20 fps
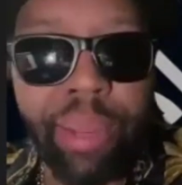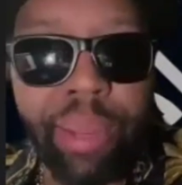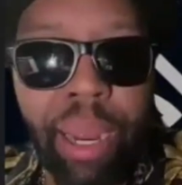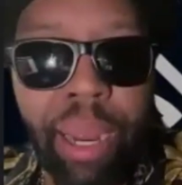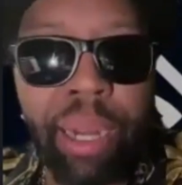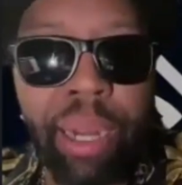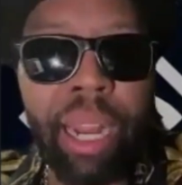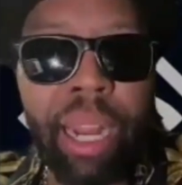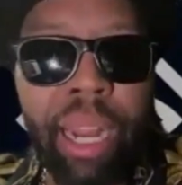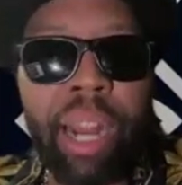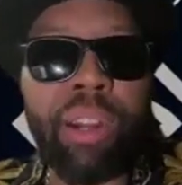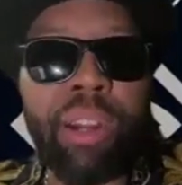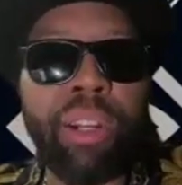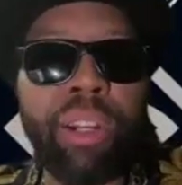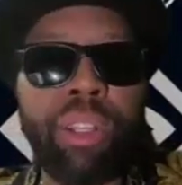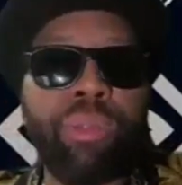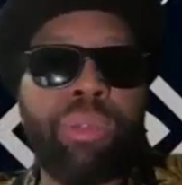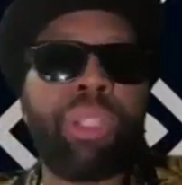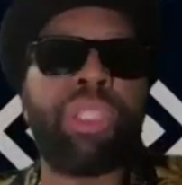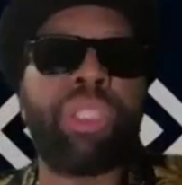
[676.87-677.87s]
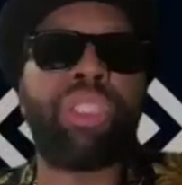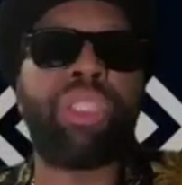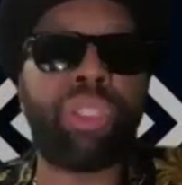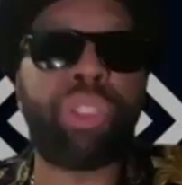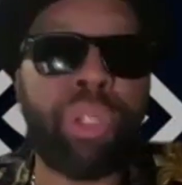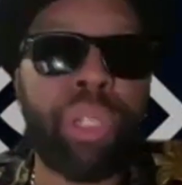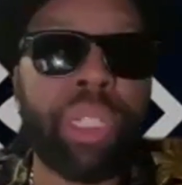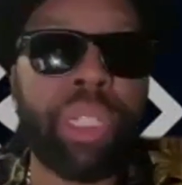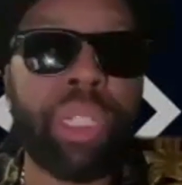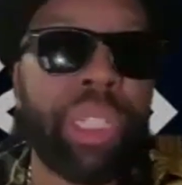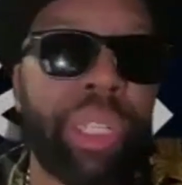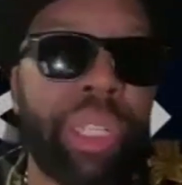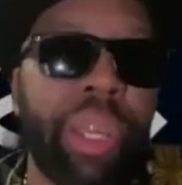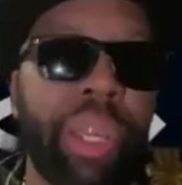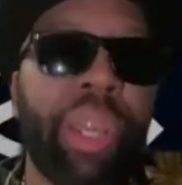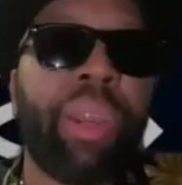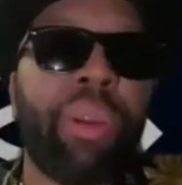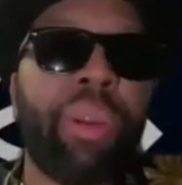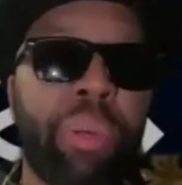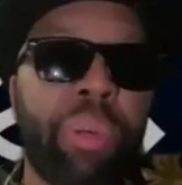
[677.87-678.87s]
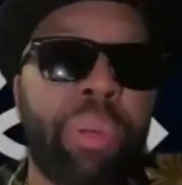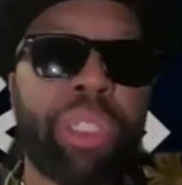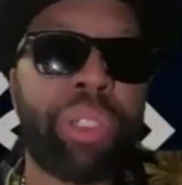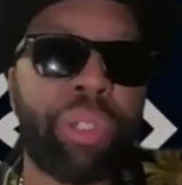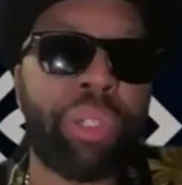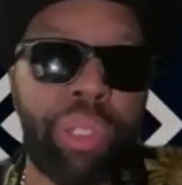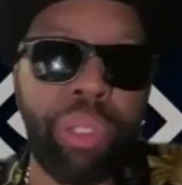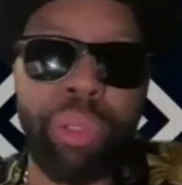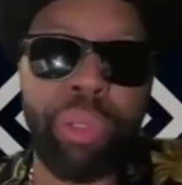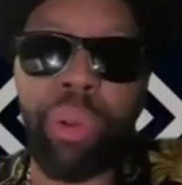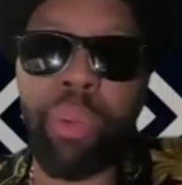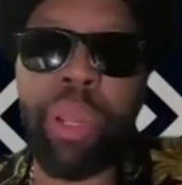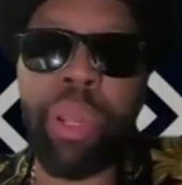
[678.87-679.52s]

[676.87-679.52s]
How, how are you constructing what you're doing?